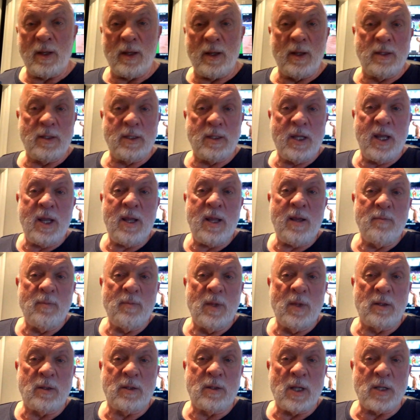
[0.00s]
a team
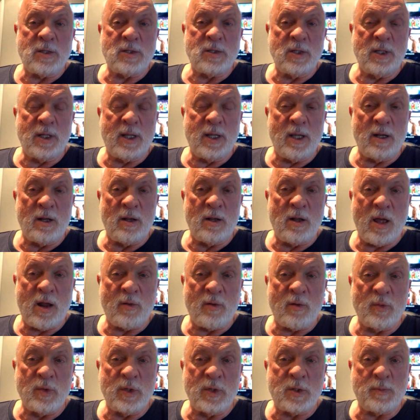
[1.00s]
that doesn't get a
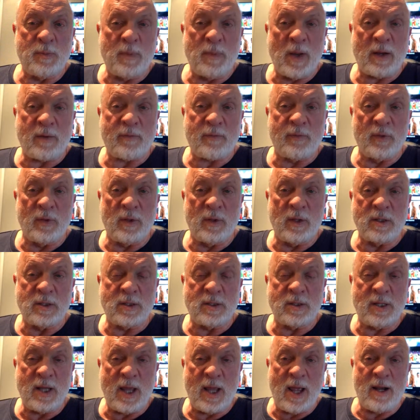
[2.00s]
lot of respect for the
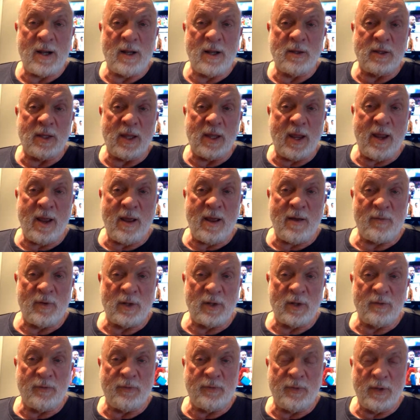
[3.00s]
talent they have
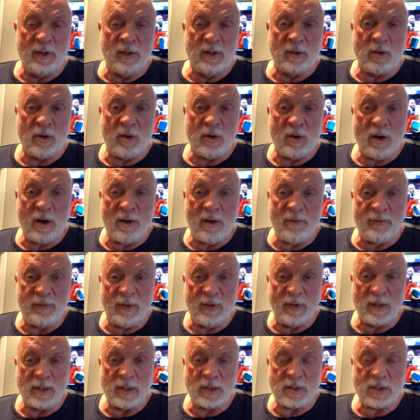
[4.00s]
on the field and on
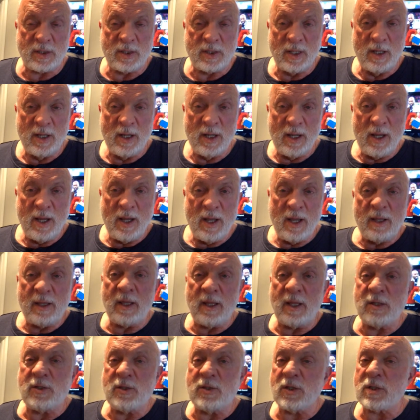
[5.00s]
offense.
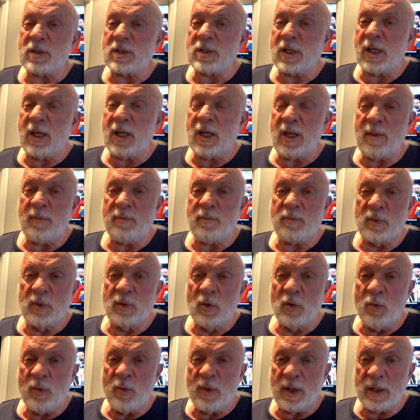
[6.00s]
They just keep
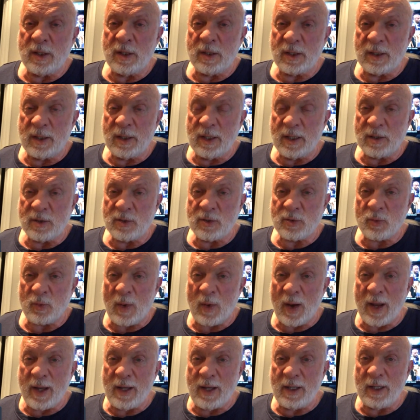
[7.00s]
doing things
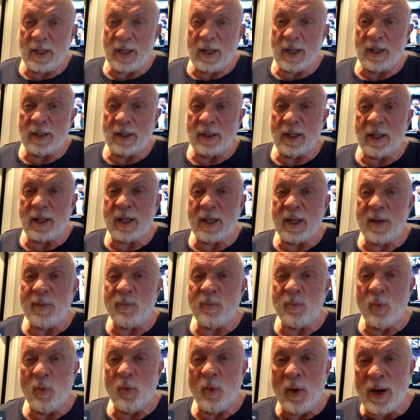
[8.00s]
right and they
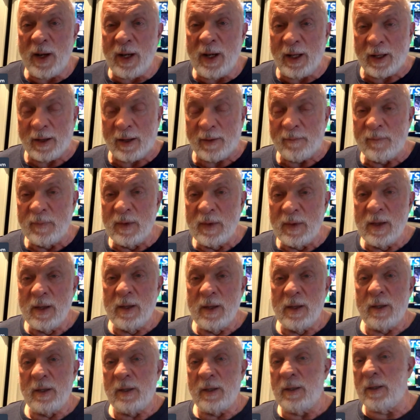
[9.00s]
keep winning.
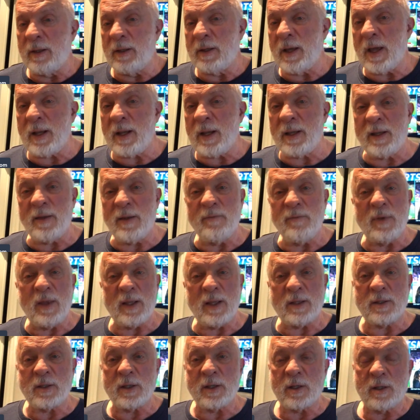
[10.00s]
You got to give
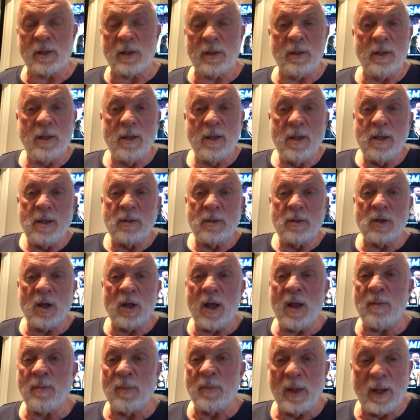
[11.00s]
that to
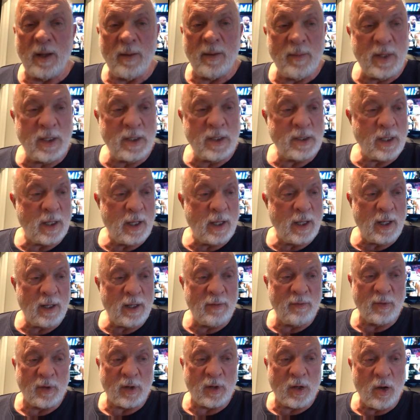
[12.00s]
Tomlin. I mean, he's a
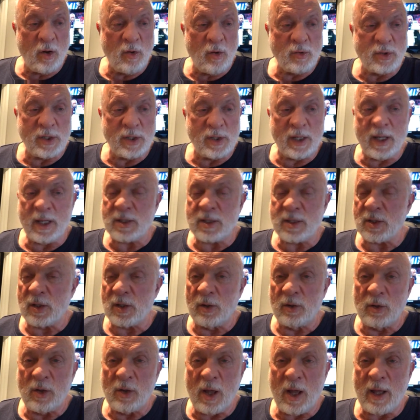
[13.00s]
hell of a coach. He gets a
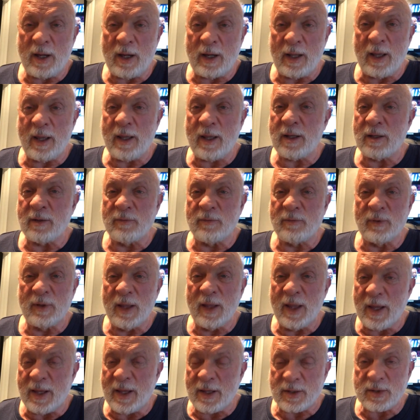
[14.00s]
lot out of
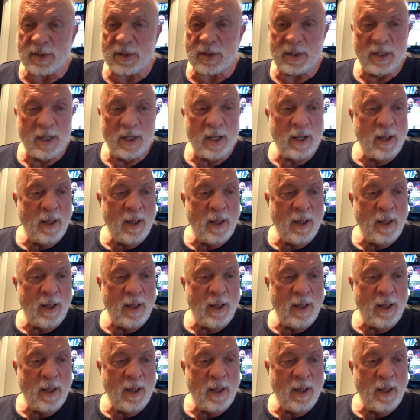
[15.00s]
less.